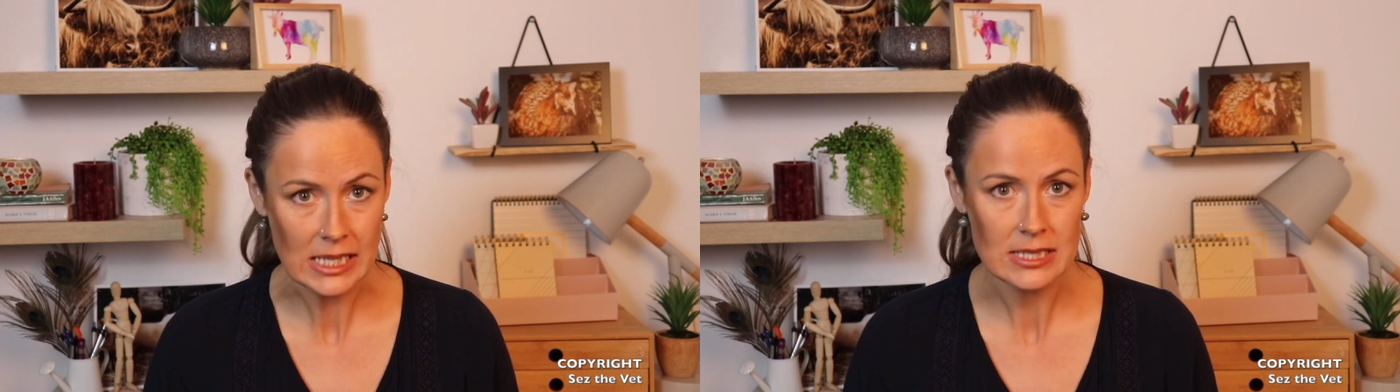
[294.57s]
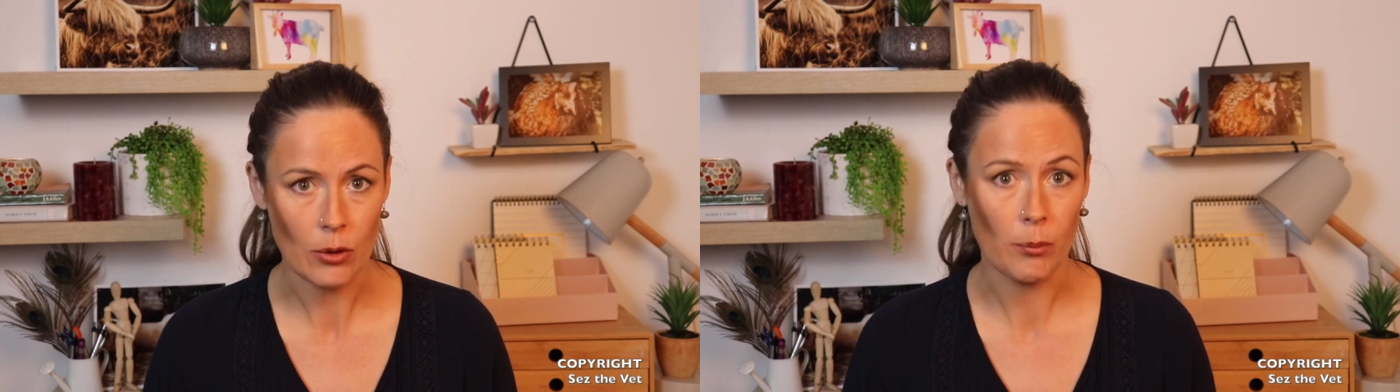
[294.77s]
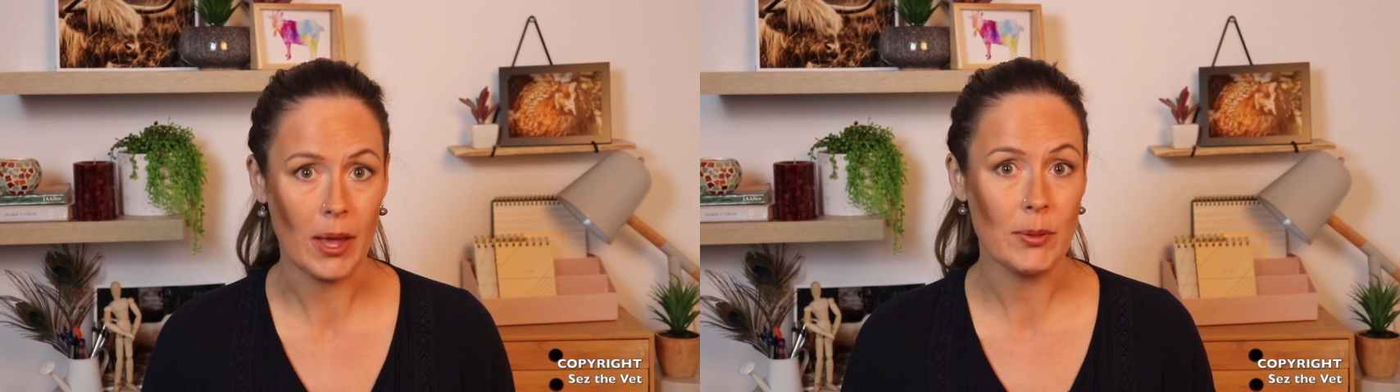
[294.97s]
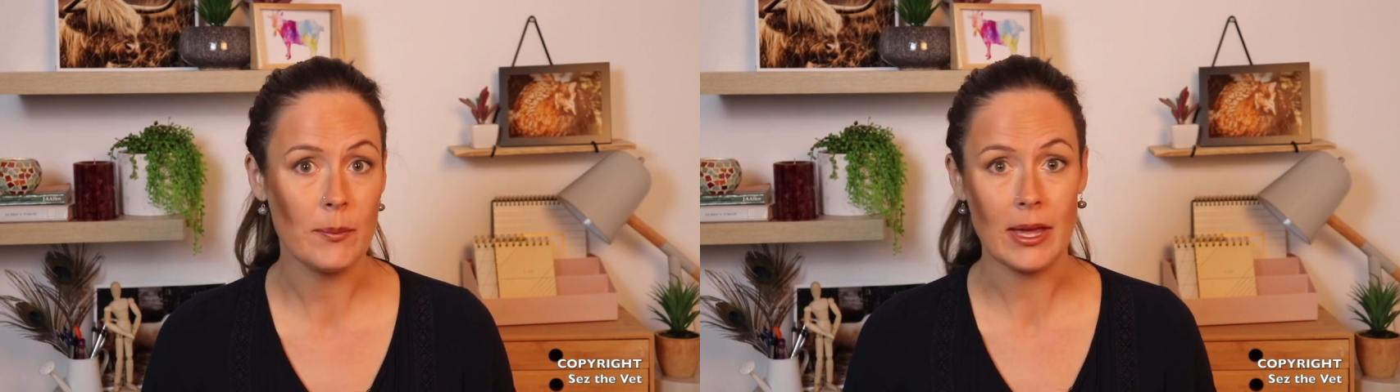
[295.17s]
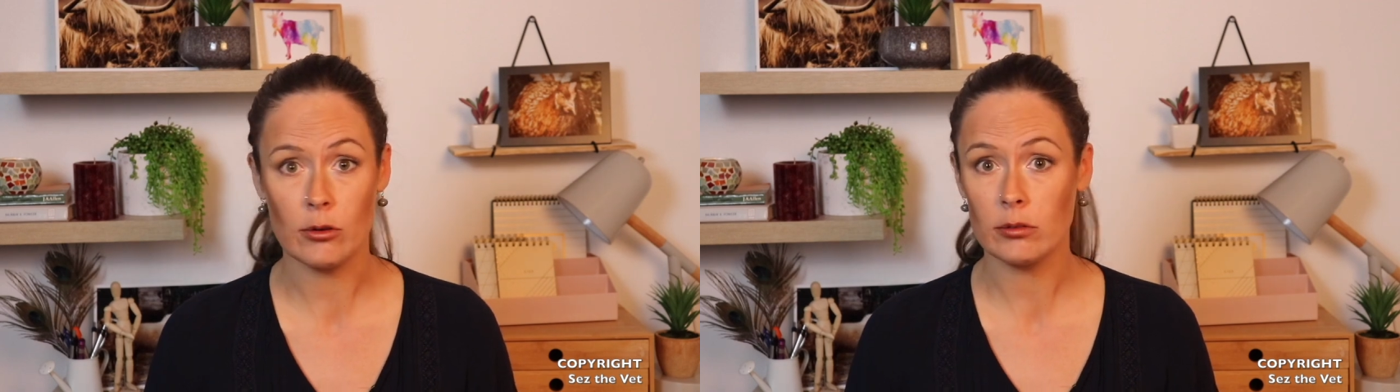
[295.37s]
So it may be a
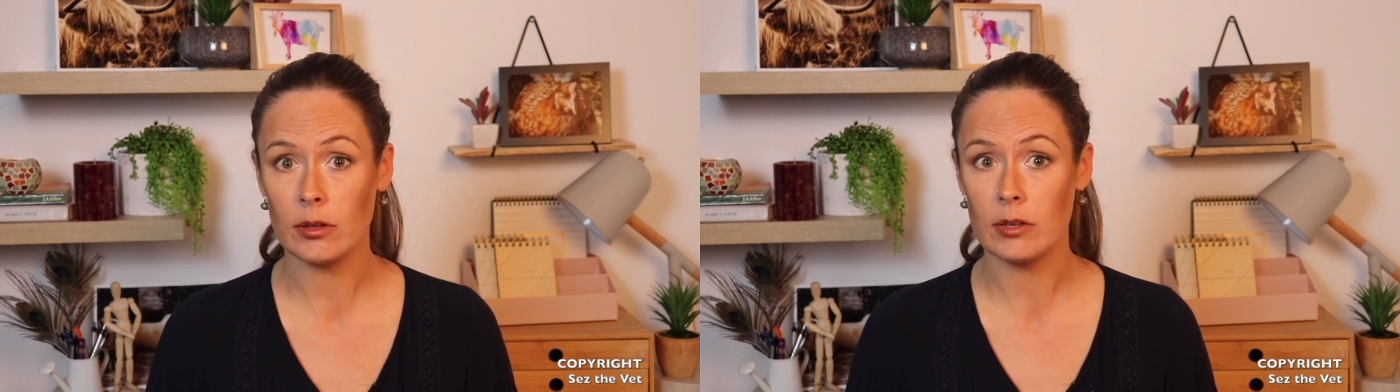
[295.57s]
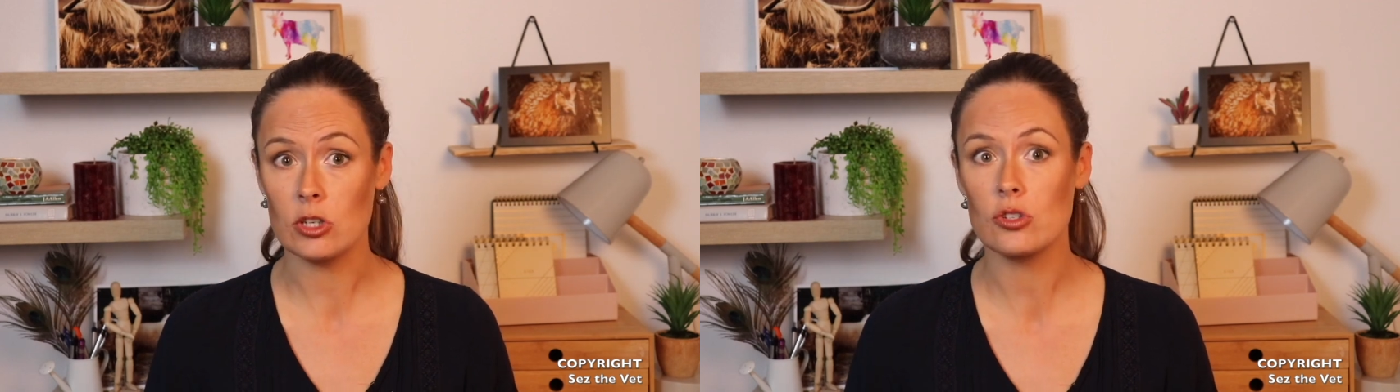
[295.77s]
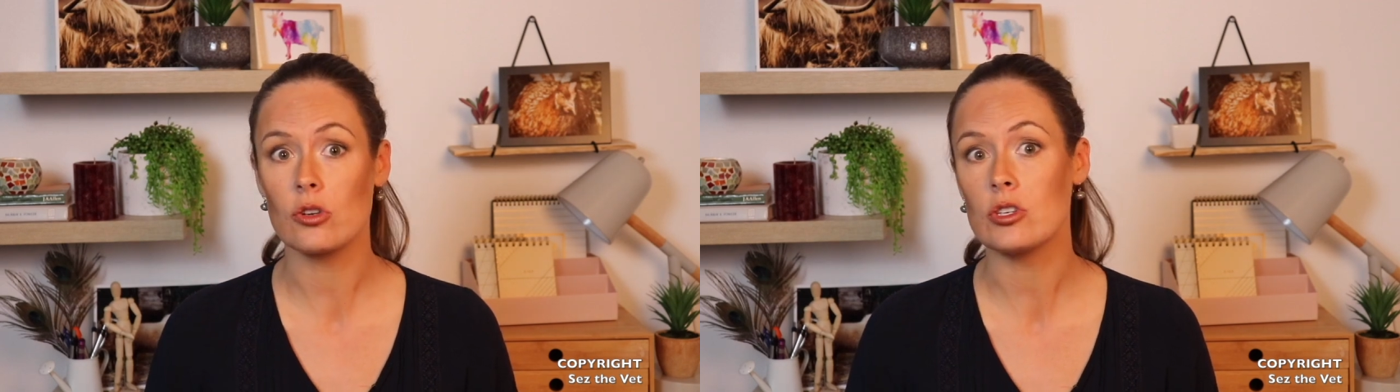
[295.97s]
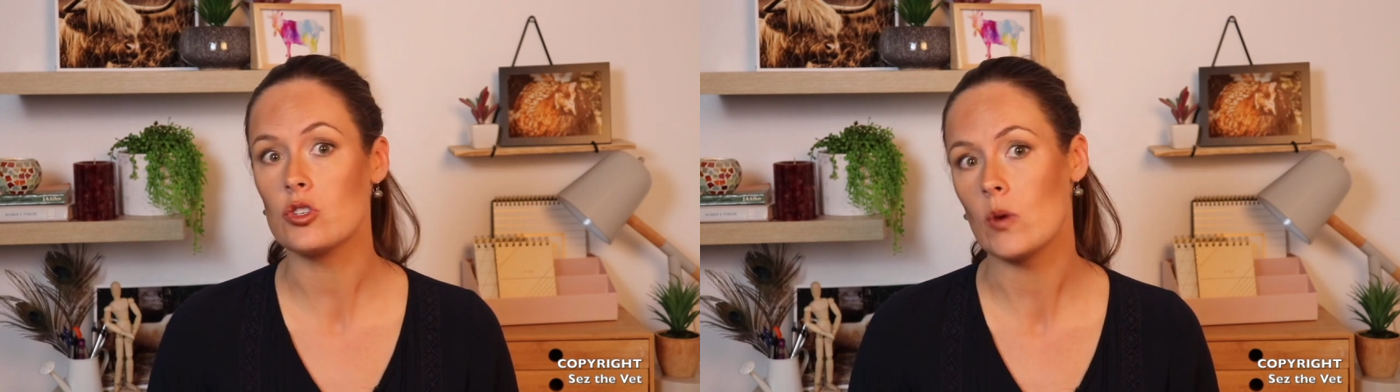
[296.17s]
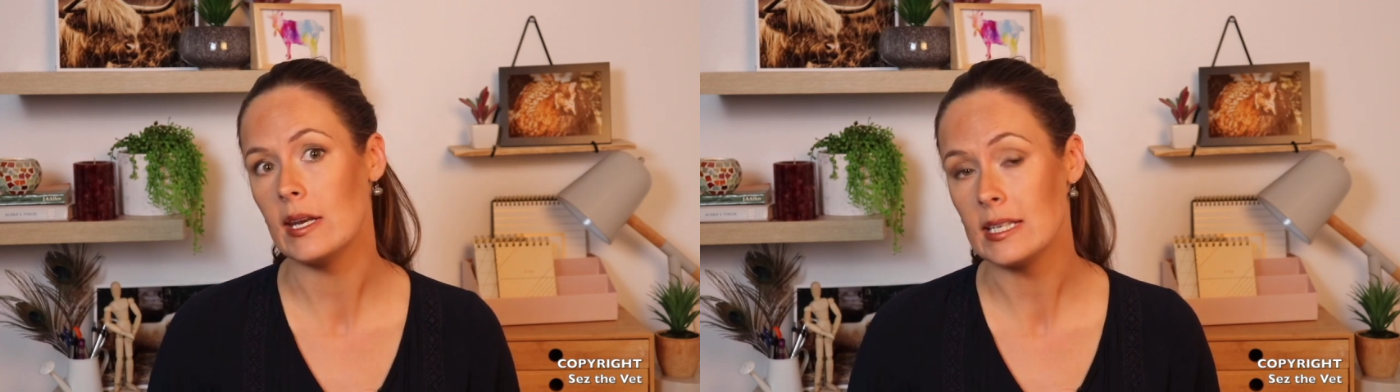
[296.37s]
matter of giving sugar
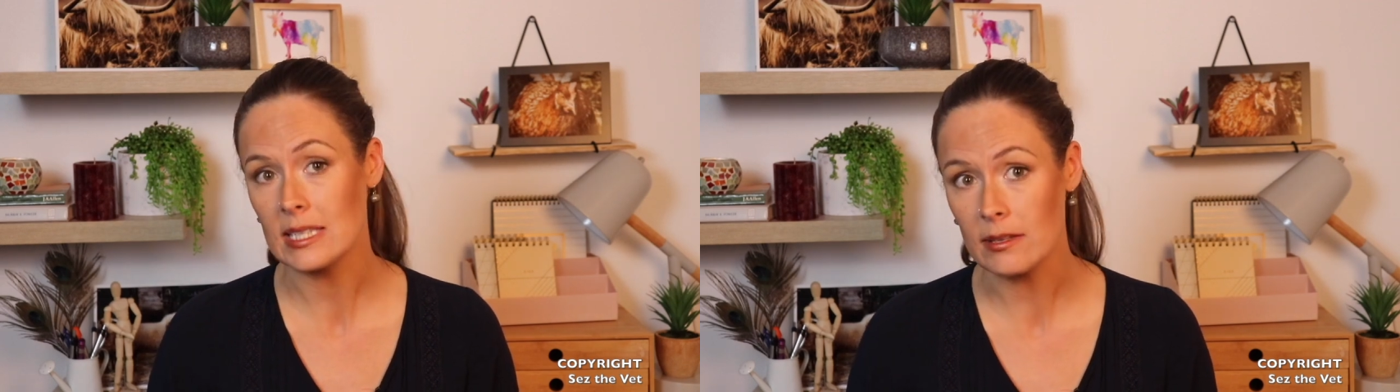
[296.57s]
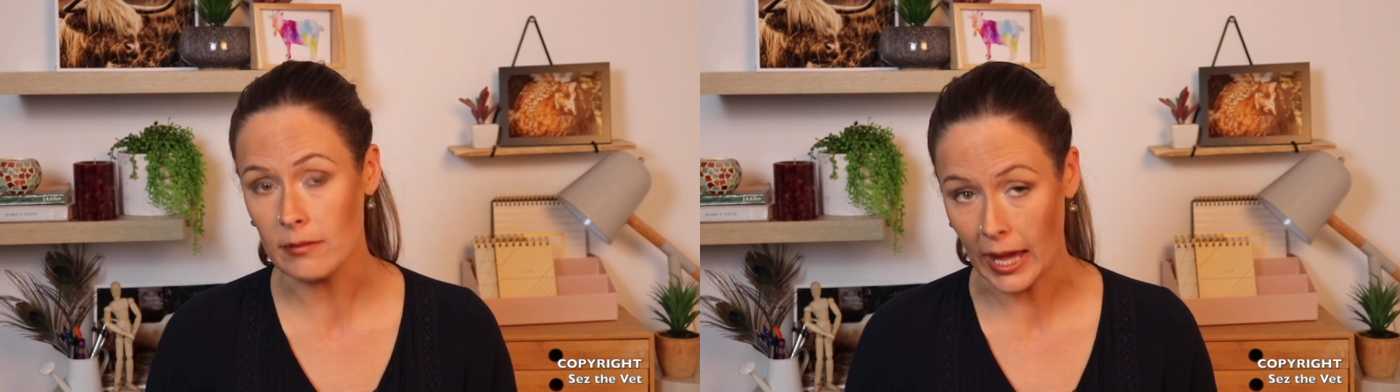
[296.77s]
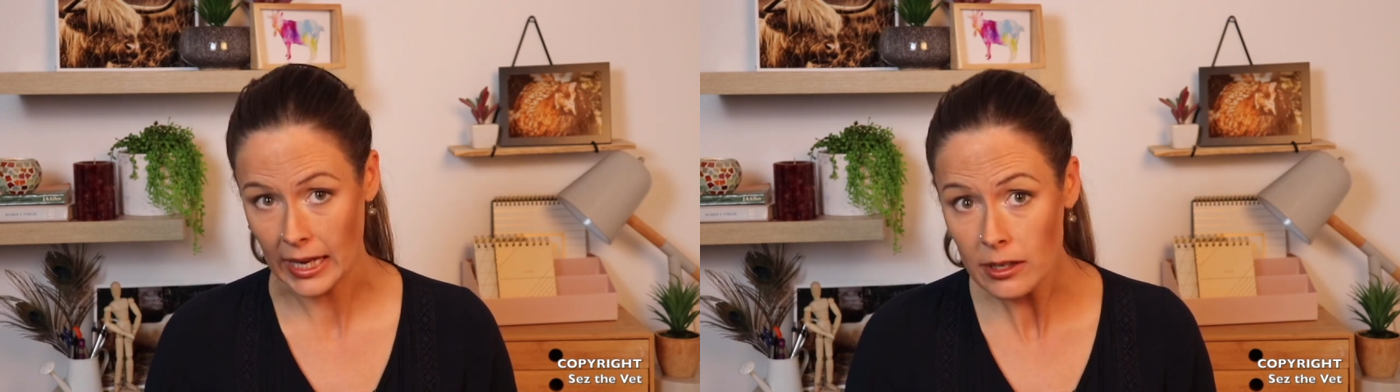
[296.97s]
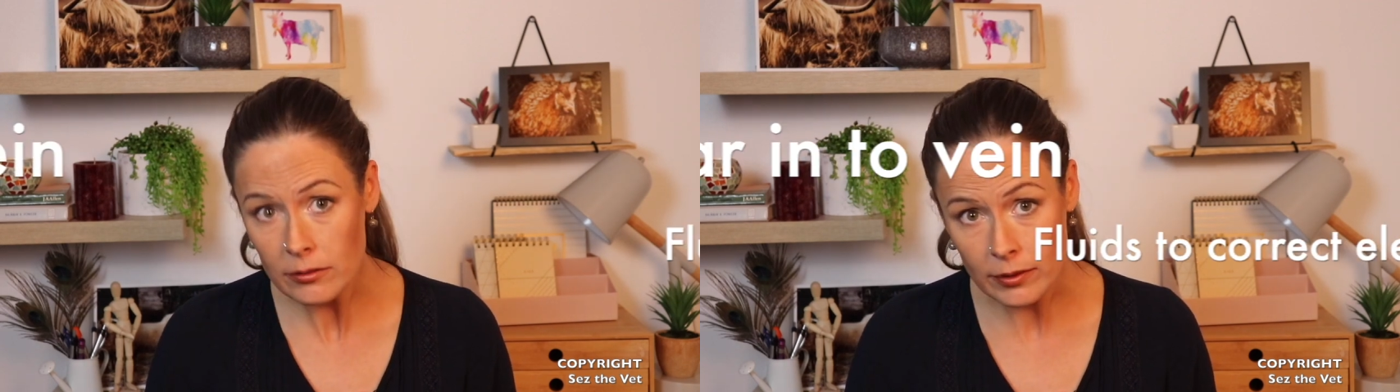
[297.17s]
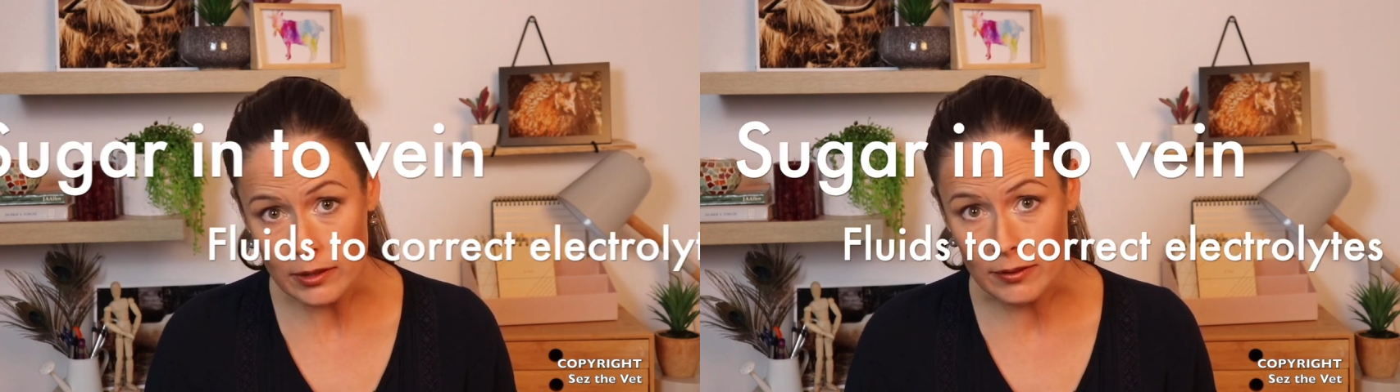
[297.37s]
straight into the vein
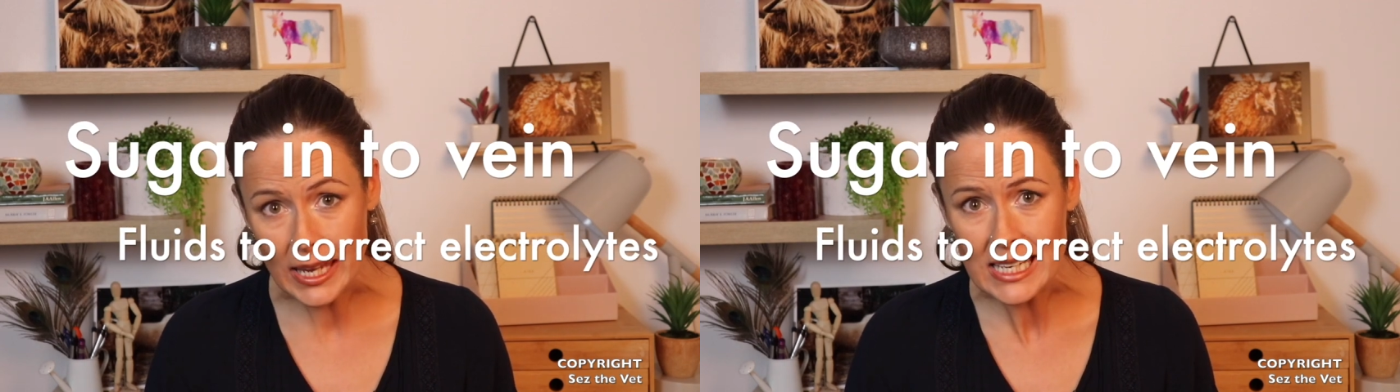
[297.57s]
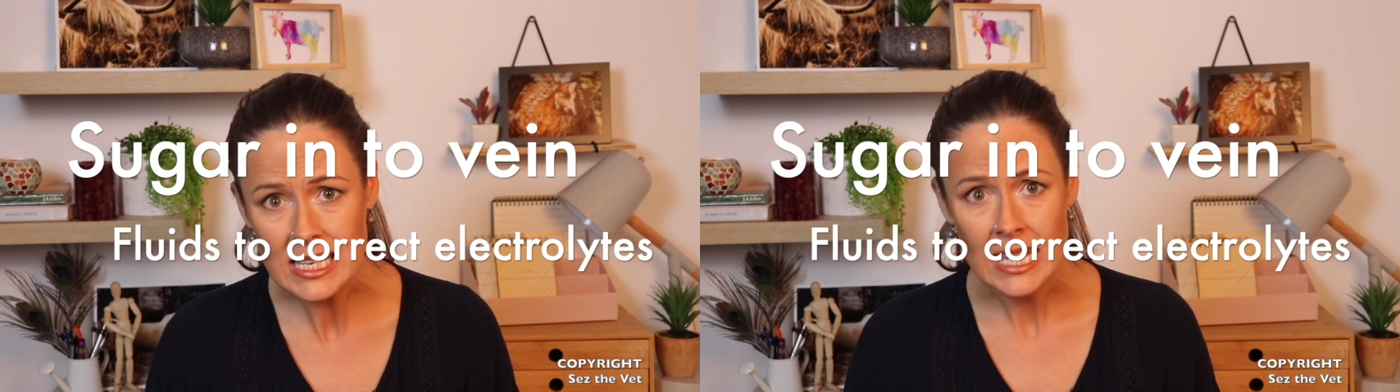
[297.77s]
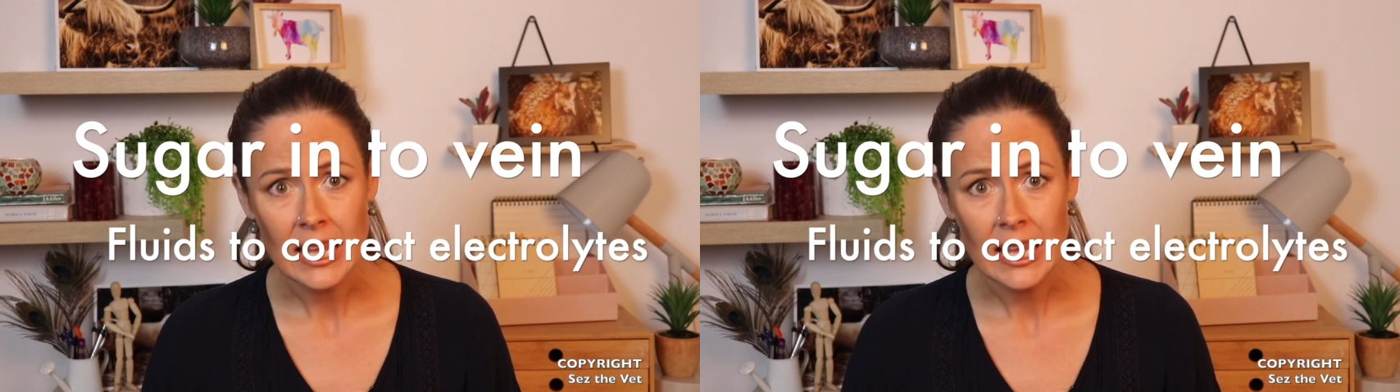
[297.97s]
for the vet